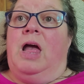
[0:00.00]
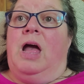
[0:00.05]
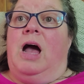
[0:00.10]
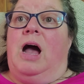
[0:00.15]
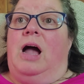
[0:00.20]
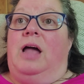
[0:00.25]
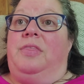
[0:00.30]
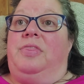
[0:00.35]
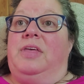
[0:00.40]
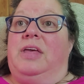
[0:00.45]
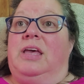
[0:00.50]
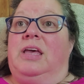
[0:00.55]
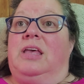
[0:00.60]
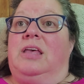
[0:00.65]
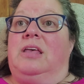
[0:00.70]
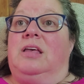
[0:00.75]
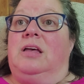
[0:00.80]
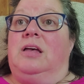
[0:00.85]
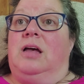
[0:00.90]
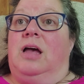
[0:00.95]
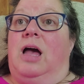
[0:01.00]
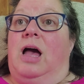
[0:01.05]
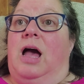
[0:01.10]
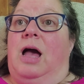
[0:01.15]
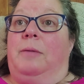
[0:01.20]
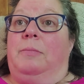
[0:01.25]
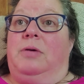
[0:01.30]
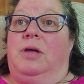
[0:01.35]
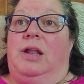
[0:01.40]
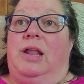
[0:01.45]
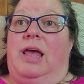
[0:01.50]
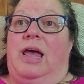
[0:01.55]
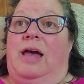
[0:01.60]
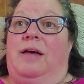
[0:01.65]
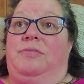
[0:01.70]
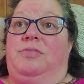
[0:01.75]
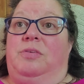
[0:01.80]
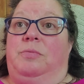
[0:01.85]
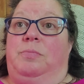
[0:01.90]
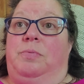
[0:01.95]
I think I'm going to
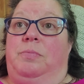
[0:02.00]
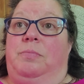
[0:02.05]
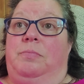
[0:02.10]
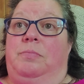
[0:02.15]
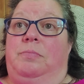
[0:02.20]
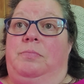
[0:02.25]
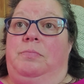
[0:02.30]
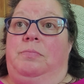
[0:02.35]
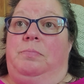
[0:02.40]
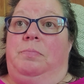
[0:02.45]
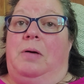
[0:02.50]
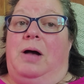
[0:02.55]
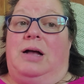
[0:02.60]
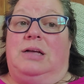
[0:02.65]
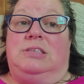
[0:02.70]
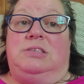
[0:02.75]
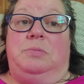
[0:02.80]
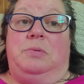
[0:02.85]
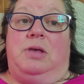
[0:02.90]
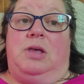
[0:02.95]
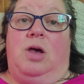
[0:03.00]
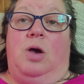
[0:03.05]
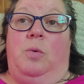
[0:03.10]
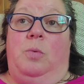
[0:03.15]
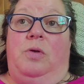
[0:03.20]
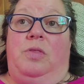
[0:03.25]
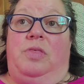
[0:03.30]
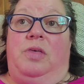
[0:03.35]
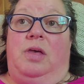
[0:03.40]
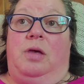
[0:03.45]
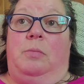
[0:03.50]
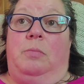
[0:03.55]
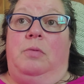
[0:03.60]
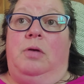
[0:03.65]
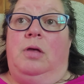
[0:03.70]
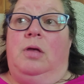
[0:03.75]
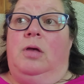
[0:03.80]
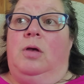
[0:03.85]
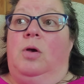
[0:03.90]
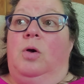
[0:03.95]
have to possibly go with him
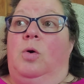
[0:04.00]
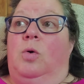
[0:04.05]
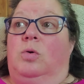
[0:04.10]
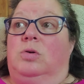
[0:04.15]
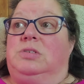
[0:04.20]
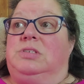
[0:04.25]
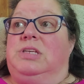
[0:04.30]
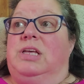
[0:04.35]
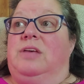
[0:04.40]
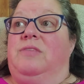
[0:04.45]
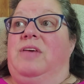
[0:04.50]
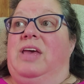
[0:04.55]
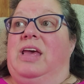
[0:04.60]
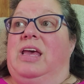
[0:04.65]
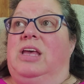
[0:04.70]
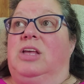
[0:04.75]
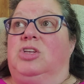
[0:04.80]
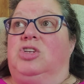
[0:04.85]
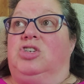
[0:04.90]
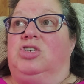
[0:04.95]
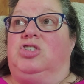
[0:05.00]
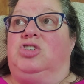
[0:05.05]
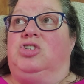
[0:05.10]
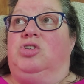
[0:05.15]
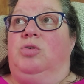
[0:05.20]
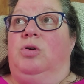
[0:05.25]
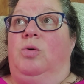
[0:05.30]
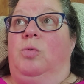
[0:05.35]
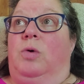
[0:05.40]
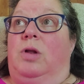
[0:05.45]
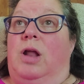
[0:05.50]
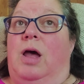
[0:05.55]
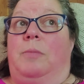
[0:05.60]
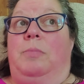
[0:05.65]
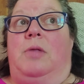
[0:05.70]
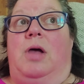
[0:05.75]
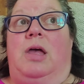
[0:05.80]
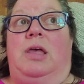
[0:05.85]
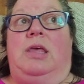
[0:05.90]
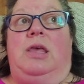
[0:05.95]
or see if he can just do it when I'm
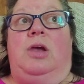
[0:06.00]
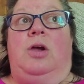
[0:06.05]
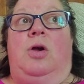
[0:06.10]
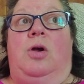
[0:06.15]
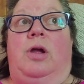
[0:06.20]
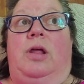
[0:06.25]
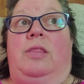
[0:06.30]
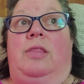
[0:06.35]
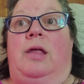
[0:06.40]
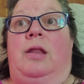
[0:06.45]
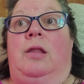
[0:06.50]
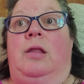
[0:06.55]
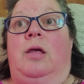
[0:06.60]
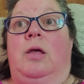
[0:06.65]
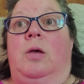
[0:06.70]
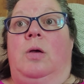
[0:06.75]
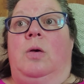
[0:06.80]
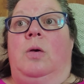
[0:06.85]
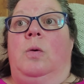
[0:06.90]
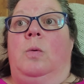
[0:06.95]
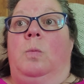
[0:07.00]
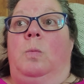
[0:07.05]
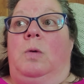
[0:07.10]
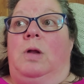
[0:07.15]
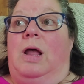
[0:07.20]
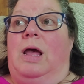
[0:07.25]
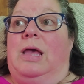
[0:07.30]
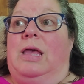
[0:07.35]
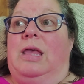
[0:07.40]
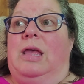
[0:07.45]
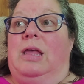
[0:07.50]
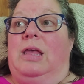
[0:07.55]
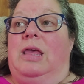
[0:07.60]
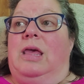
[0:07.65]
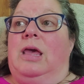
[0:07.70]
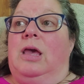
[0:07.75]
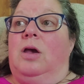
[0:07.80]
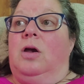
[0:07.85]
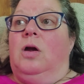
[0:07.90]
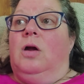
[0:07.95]
not here. And then when I get
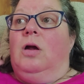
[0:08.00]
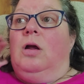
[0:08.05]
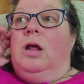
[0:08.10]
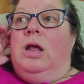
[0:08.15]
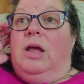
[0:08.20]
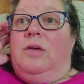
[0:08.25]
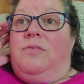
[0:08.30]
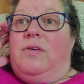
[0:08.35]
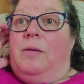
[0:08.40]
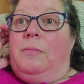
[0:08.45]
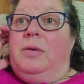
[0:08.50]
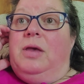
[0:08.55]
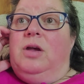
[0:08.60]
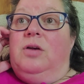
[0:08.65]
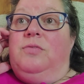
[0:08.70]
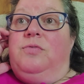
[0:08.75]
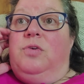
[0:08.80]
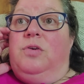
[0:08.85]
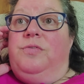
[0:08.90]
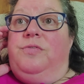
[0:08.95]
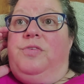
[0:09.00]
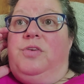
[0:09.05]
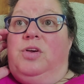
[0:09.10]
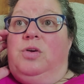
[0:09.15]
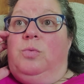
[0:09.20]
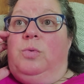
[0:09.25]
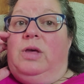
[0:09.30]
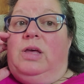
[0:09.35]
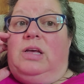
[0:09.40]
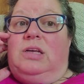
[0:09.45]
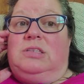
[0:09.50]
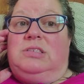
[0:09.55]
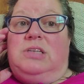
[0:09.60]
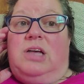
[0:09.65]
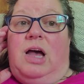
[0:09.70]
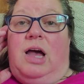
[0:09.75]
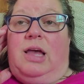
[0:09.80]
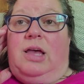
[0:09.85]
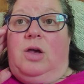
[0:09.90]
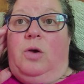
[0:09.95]
here, if I'm here for a few weeks,
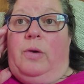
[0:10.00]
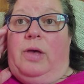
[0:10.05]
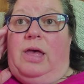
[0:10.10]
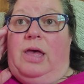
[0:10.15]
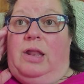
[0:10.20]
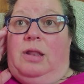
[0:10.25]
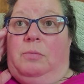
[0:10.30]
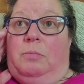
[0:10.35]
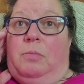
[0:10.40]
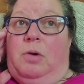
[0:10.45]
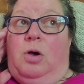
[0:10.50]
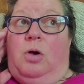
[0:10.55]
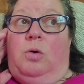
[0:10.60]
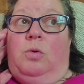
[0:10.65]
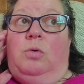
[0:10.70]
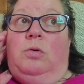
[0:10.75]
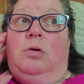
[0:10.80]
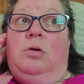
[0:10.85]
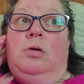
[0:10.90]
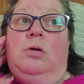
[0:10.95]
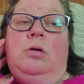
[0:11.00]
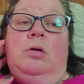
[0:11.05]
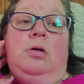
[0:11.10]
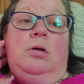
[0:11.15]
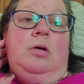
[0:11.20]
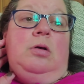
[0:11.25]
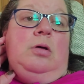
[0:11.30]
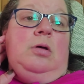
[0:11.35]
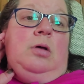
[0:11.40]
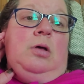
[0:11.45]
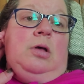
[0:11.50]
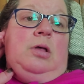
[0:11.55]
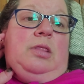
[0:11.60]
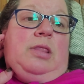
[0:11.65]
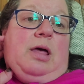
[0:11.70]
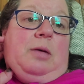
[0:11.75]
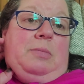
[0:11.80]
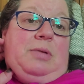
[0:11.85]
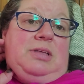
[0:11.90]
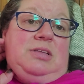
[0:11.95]
I go ahead and mow.
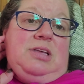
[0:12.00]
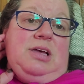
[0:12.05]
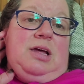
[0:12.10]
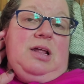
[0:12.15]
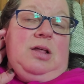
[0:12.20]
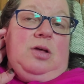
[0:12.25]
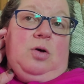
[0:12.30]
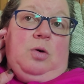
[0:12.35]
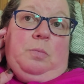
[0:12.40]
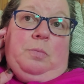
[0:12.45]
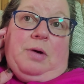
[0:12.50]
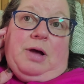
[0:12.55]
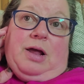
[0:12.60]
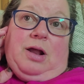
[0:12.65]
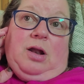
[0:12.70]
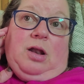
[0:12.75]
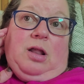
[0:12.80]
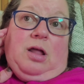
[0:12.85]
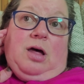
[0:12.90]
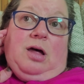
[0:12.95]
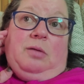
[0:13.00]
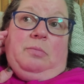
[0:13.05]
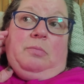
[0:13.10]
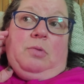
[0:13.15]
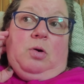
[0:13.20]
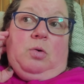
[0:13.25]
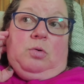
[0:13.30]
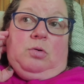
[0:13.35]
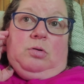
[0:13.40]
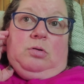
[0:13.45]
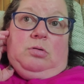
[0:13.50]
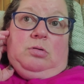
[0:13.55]
That means I got to go buy a lawnmower